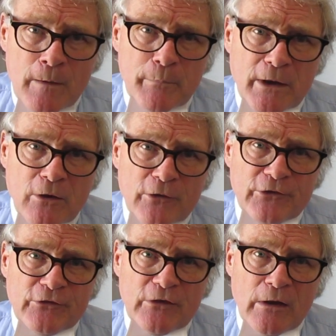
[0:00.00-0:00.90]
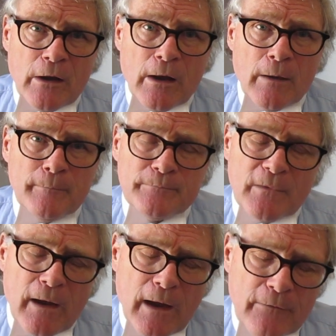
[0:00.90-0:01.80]
because I
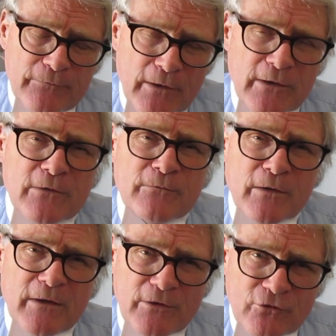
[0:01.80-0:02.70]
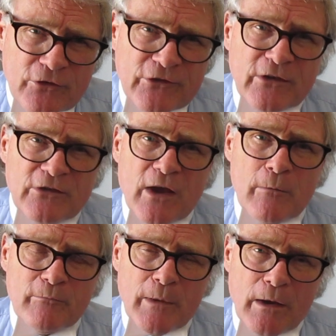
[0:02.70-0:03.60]
found it a very interesting
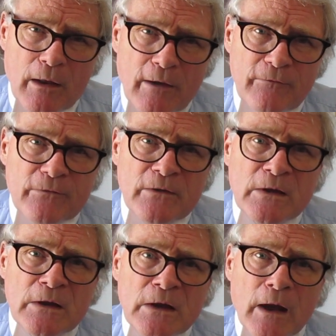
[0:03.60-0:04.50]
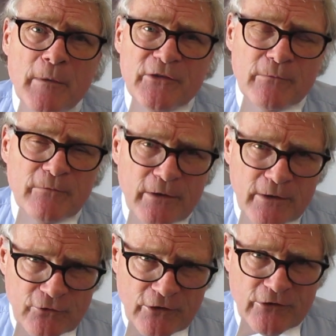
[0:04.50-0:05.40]
time of my life. I met some very
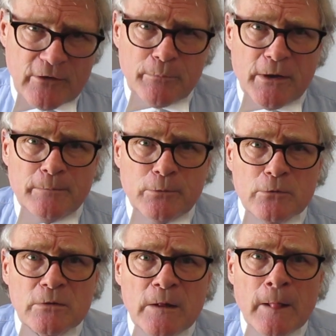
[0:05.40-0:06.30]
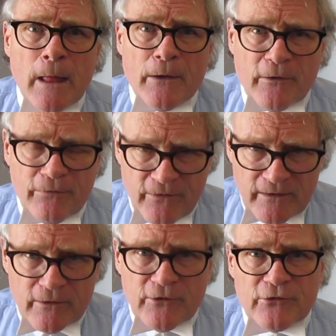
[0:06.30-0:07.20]
interesting people and I
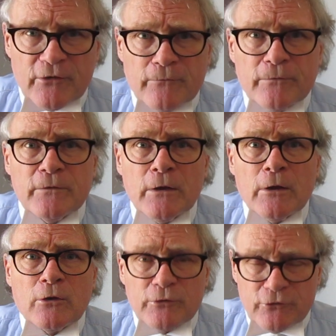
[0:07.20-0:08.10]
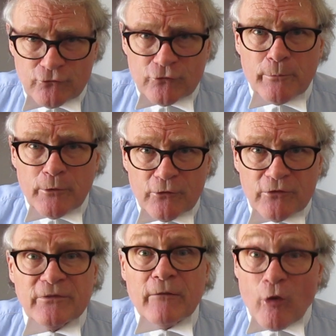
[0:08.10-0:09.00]
think they deserve a good tribute.
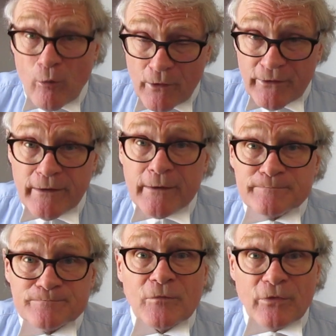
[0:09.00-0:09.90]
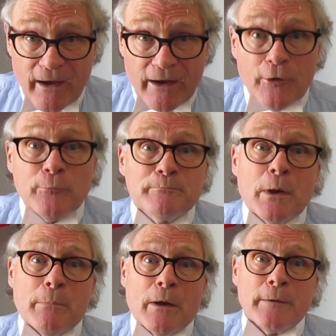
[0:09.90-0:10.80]
They've got one here. Thank you.
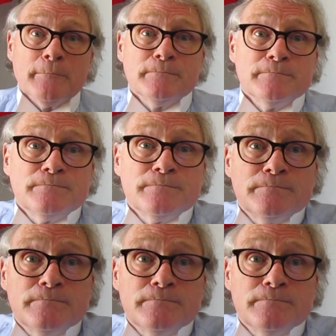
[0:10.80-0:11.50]
Bye-bye.